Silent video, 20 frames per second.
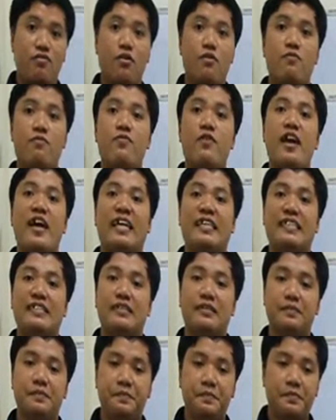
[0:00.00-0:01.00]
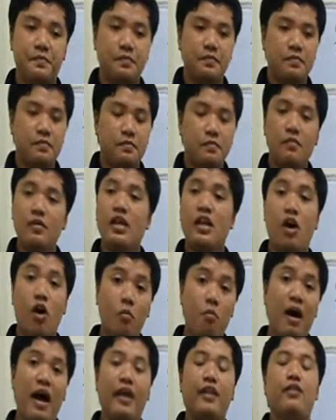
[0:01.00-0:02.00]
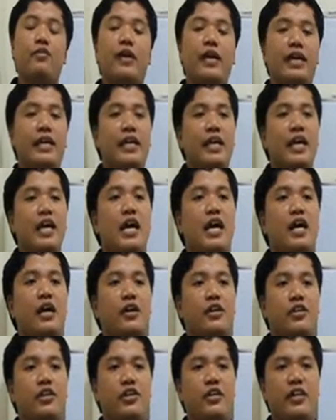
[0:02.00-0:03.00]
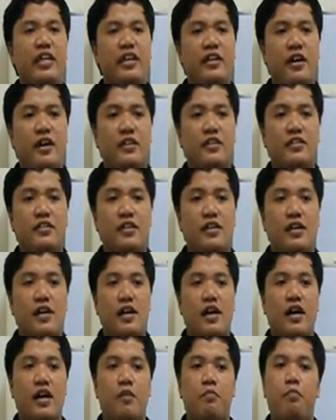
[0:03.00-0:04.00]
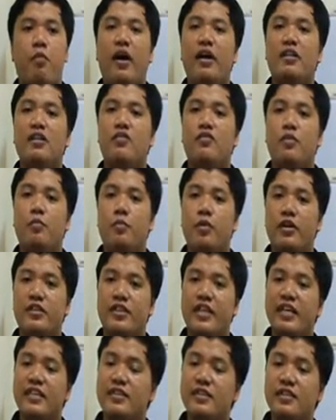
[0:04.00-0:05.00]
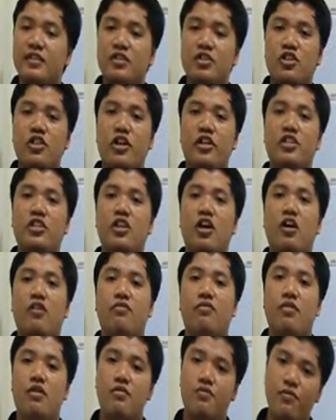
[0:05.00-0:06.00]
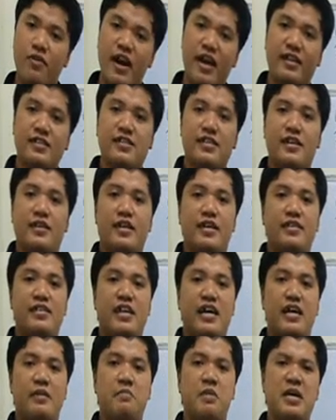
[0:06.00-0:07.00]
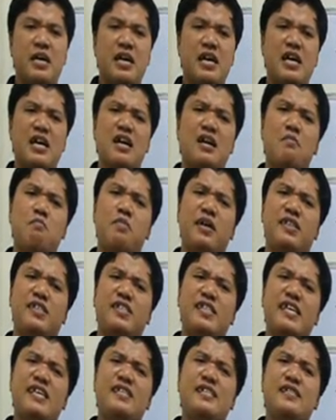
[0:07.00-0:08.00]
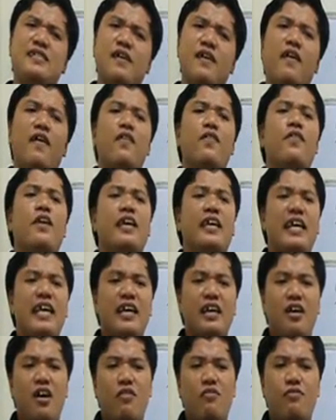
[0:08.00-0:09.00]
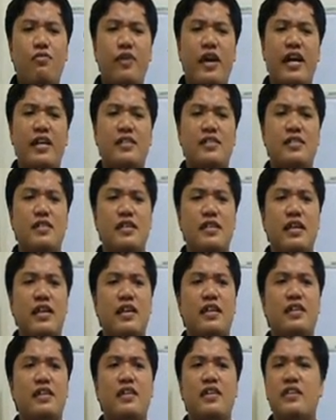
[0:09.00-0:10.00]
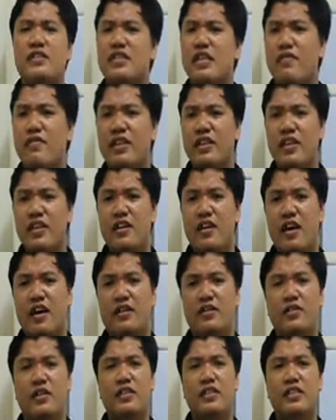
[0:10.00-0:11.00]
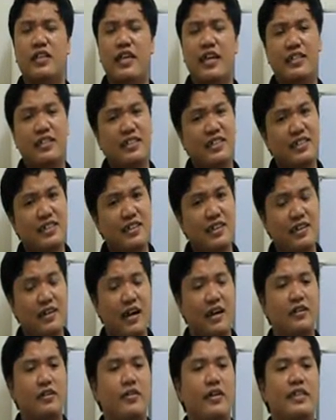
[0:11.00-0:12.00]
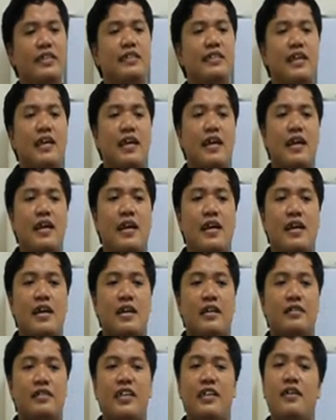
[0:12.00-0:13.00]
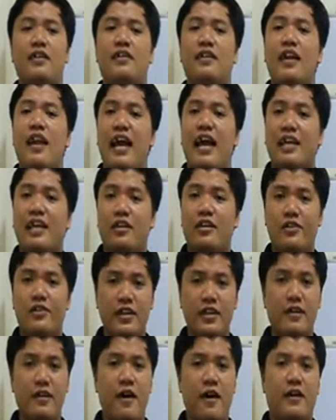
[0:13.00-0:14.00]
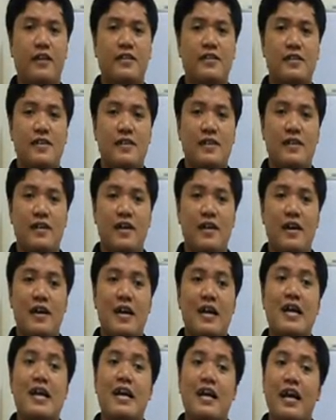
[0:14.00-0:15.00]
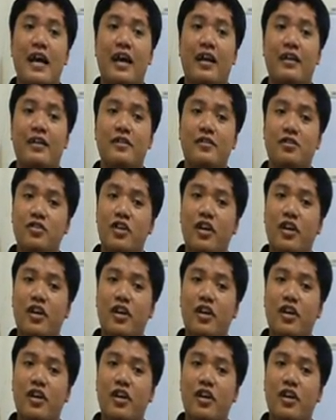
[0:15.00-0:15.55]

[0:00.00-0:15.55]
from France. Oh, by the way, Huguenots are part of the Protestant Church of France at that time. But since the King of France in the 1700s and 1600s didn't like Huguenots and